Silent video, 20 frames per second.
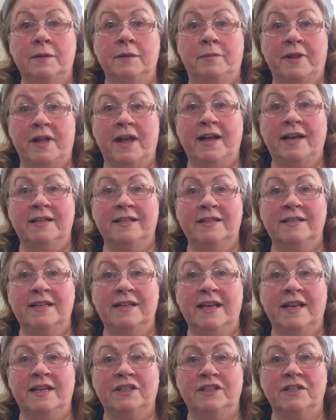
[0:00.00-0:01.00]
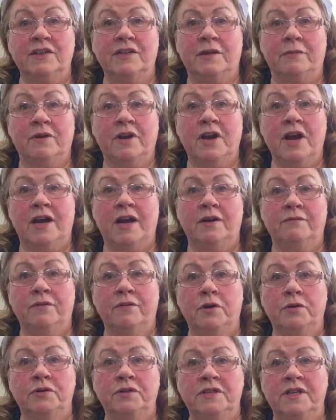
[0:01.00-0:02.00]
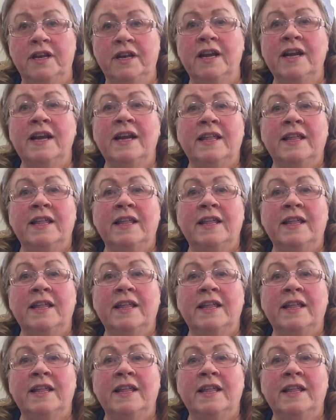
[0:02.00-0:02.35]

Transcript: the blackened skins, so they were kind of roasted.